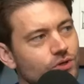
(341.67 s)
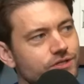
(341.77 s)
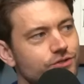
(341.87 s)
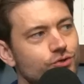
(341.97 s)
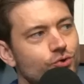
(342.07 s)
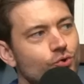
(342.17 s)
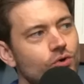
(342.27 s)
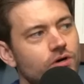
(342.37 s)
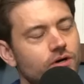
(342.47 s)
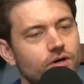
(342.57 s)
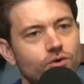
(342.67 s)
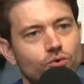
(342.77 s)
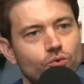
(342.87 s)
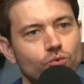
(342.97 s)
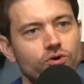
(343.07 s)
what to do
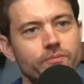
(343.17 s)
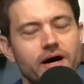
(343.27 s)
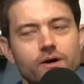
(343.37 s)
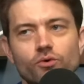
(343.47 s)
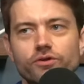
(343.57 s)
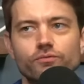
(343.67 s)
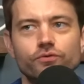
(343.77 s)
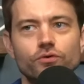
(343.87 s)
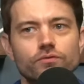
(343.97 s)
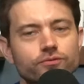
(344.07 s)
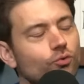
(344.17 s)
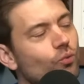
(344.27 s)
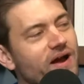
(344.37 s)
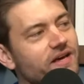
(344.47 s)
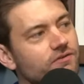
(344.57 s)
with my, for
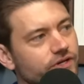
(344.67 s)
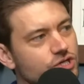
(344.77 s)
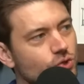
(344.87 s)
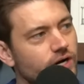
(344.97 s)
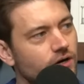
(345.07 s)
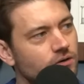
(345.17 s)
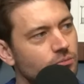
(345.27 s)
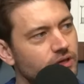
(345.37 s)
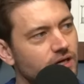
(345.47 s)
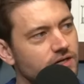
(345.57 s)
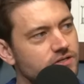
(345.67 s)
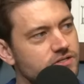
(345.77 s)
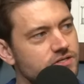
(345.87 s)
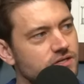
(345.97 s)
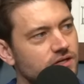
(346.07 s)
wedding facial hair,
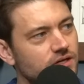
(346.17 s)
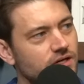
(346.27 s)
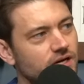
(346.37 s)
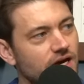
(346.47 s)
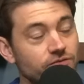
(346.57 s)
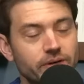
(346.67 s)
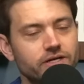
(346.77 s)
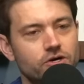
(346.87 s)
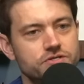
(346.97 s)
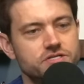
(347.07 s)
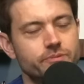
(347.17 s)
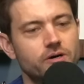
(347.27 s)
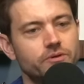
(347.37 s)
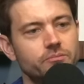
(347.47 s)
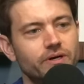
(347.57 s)
because everybody knows this
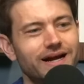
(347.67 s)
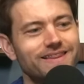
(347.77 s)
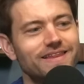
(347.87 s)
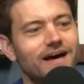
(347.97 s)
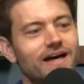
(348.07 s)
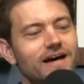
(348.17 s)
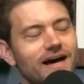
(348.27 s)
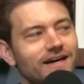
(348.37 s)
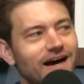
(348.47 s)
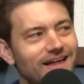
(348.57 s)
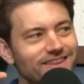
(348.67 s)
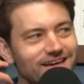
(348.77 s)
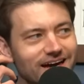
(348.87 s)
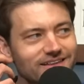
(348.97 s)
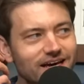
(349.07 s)
about me, but I
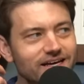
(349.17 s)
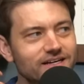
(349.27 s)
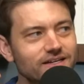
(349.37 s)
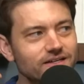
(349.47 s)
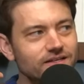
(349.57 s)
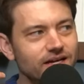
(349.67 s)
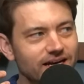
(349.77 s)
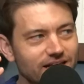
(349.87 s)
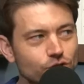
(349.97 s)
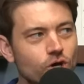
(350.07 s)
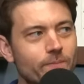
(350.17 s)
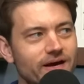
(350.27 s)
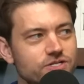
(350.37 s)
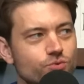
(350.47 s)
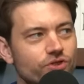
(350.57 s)
think I look
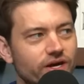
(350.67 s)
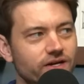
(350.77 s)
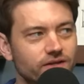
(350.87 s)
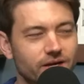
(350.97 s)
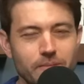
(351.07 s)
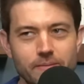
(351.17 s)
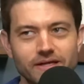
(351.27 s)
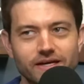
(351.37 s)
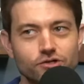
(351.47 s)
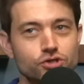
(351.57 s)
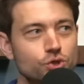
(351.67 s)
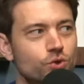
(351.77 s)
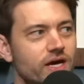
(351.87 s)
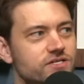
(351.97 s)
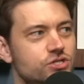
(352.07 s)
best with like maybe like a
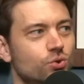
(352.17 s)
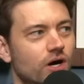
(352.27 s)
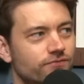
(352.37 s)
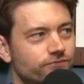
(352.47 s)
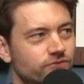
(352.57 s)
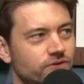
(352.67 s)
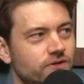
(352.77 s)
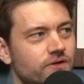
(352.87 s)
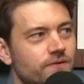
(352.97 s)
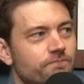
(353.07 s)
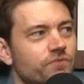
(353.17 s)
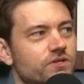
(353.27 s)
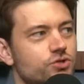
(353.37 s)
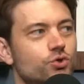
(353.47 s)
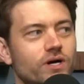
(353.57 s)
2-day scruff.
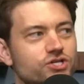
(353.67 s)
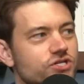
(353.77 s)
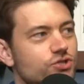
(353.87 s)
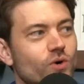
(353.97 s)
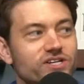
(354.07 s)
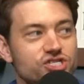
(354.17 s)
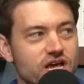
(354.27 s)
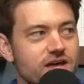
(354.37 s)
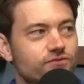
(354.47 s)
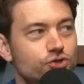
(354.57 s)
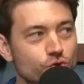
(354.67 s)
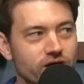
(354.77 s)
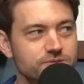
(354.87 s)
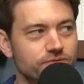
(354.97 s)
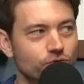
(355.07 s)
So do I shave 2
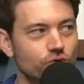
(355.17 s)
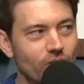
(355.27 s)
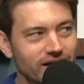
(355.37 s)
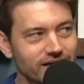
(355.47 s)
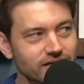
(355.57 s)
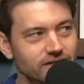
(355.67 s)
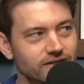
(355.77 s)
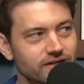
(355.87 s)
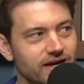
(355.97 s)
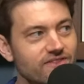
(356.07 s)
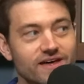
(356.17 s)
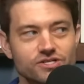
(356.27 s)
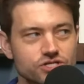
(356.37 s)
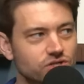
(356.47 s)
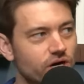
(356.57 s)
days before the wedding? Yeah. And
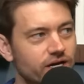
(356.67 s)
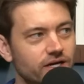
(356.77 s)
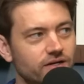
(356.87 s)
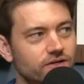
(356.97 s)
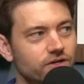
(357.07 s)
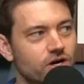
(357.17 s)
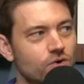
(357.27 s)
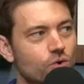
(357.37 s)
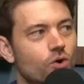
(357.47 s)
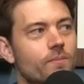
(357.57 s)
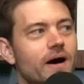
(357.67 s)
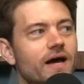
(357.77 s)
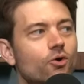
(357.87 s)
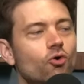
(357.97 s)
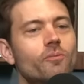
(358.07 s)
then just let it, you know, or am
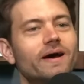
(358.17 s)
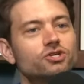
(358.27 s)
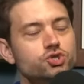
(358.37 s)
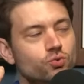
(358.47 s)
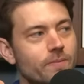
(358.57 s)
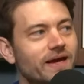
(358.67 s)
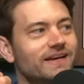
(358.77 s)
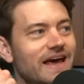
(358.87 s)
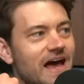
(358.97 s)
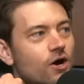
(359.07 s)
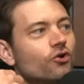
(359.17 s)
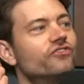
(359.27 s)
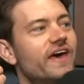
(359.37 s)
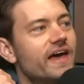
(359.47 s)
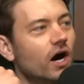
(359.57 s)
I trimming down
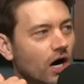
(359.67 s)
day